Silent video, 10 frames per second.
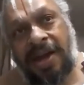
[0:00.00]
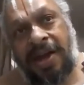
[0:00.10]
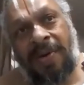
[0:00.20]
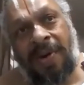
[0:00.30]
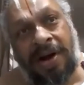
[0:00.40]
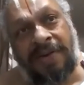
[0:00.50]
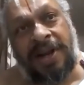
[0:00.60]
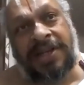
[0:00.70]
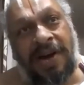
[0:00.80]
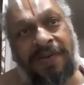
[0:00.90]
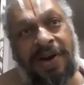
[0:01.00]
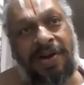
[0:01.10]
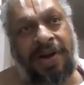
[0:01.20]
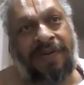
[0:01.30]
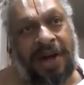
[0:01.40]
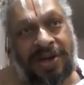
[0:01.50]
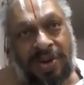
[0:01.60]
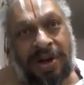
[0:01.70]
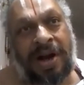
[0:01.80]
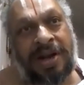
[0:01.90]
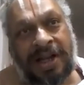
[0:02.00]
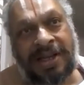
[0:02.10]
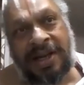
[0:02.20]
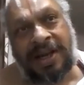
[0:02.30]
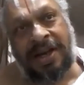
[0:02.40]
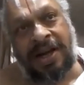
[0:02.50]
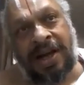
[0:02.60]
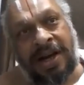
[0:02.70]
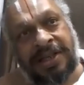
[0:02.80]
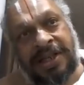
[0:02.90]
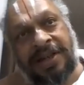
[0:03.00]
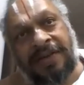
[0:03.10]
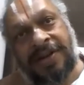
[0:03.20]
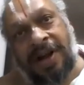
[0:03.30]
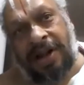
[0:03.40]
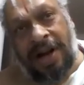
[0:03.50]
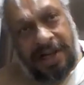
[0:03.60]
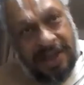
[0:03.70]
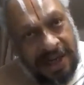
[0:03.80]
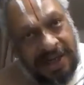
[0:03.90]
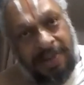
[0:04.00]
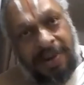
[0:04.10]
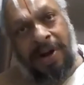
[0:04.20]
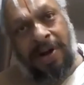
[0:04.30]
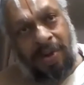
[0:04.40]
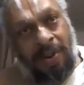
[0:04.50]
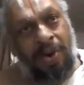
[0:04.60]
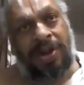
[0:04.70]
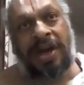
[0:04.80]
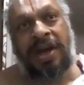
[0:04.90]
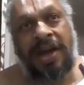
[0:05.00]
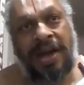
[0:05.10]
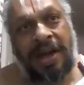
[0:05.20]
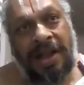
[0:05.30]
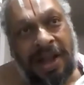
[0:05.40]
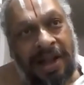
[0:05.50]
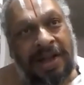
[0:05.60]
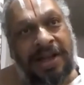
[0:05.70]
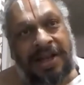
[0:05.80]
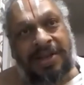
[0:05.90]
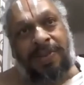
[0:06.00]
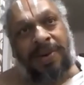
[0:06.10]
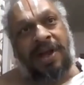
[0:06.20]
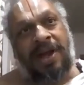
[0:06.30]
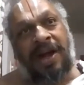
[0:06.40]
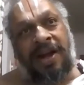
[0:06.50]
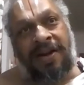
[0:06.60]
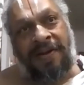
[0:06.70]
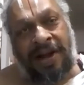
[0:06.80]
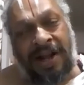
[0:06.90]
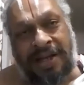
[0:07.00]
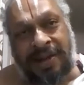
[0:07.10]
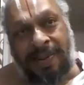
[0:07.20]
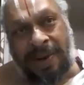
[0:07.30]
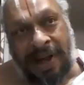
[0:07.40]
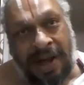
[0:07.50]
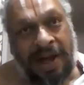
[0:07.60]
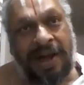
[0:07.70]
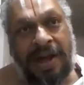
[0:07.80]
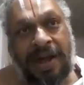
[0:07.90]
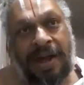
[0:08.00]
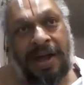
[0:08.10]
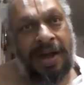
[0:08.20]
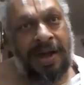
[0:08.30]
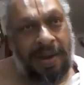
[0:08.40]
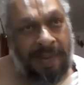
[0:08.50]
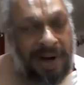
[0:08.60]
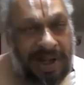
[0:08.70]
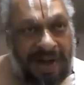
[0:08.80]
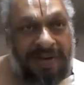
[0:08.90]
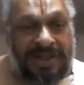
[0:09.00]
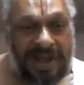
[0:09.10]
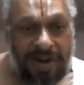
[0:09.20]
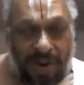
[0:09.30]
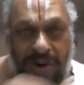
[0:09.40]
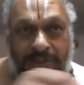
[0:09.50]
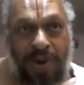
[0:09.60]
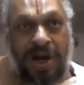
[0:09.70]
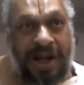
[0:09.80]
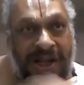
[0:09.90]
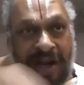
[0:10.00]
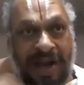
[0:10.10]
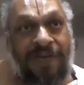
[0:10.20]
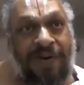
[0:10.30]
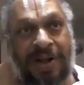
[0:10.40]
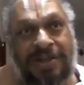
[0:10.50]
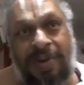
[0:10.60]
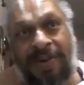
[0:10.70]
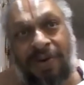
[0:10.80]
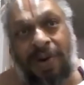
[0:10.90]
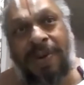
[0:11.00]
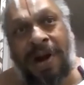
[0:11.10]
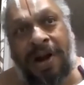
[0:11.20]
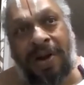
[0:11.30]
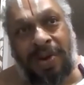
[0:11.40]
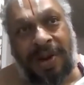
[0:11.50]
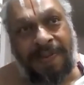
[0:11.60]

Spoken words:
Whatever is offered to the fire should not consist of salt. That is acceptable to both Janachari Sampradaya and Vadagalai Sampradaya. But they will say, don't put it in the leaf also before pranahuti.